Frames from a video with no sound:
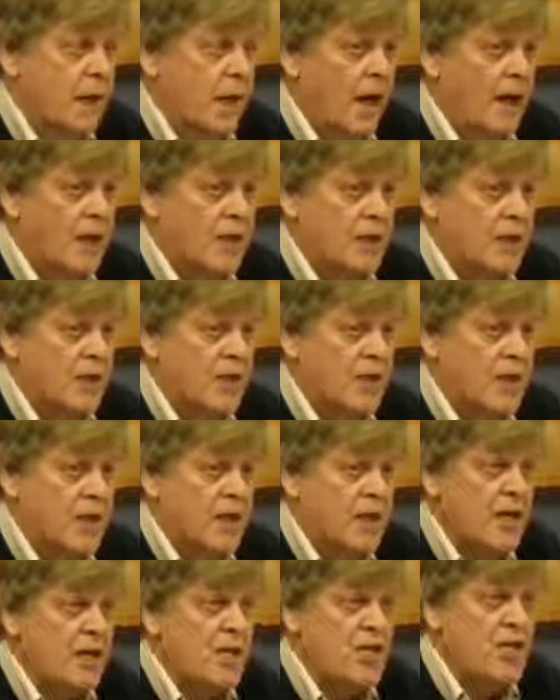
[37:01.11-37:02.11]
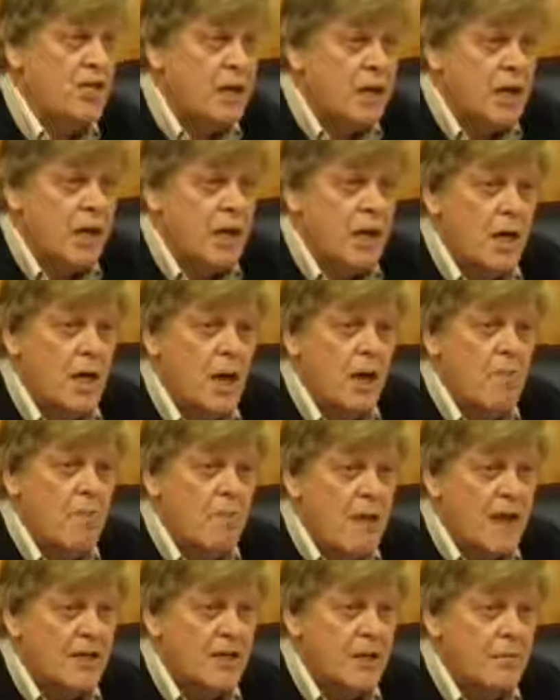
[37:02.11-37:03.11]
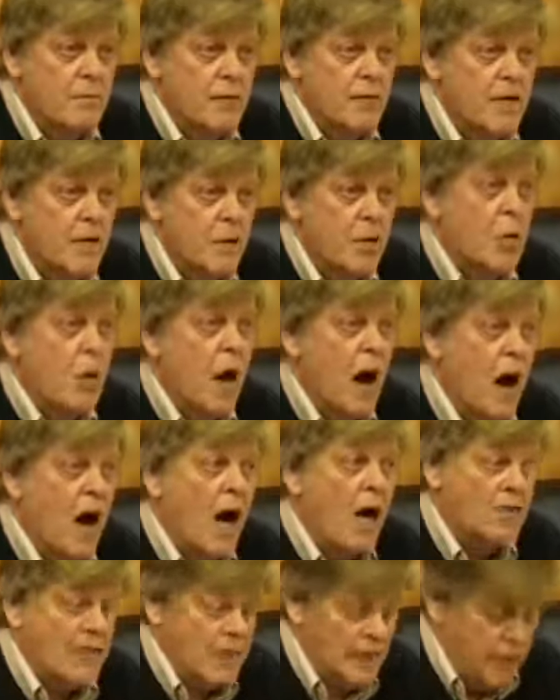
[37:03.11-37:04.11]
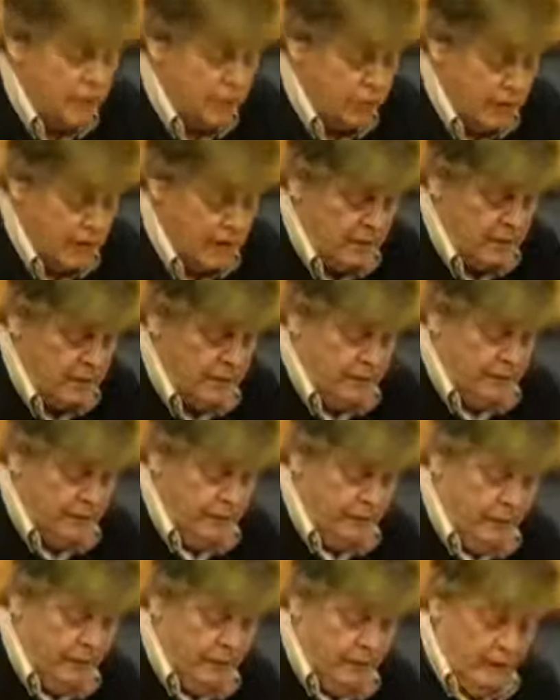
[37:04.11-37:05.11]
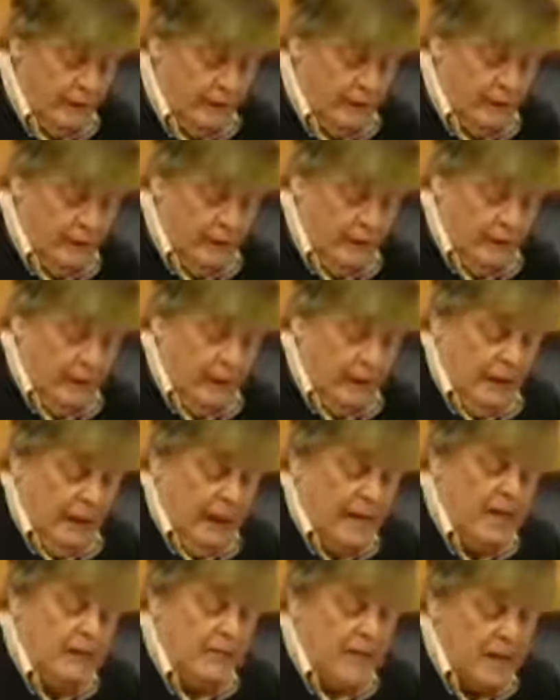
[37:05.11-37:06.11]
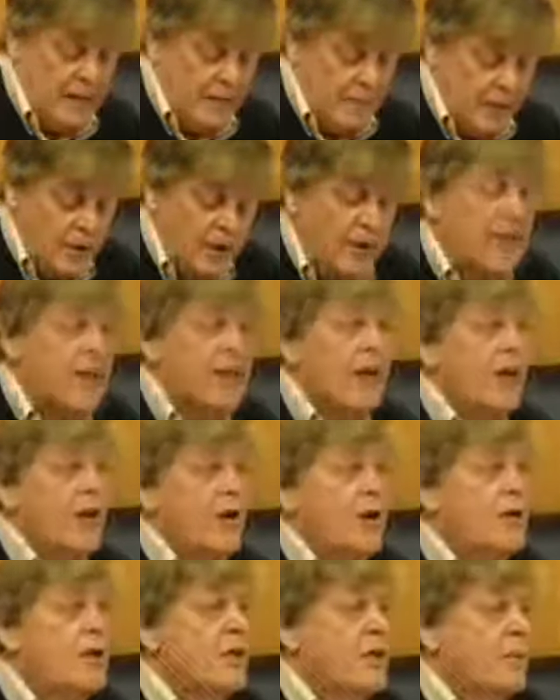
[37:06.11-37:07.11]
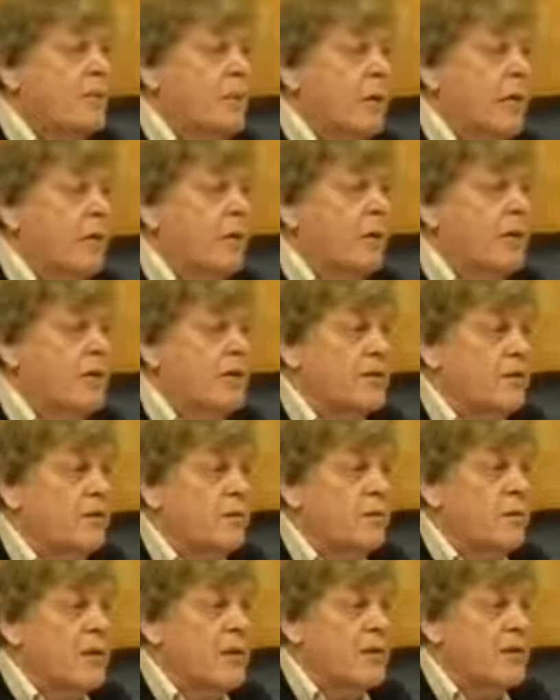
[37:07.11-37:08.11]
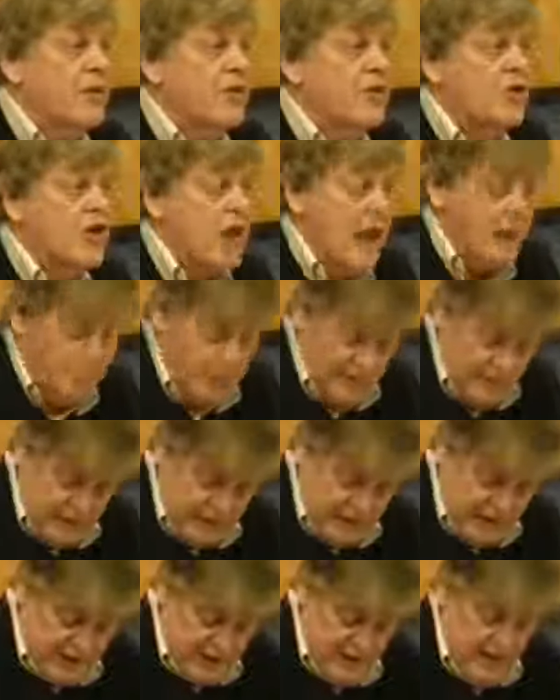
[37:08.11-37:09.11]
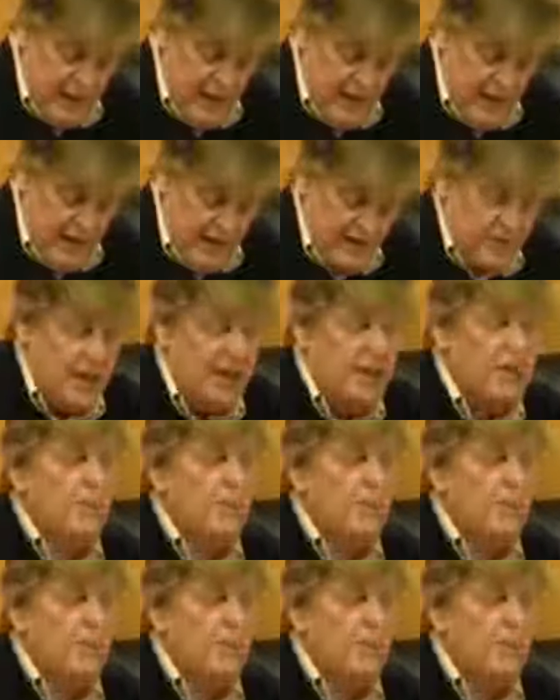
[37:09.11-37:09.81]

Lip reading: I shall say, sir, madam, you are deluded. And if anybody, including the people at St. Peter's Chapel, say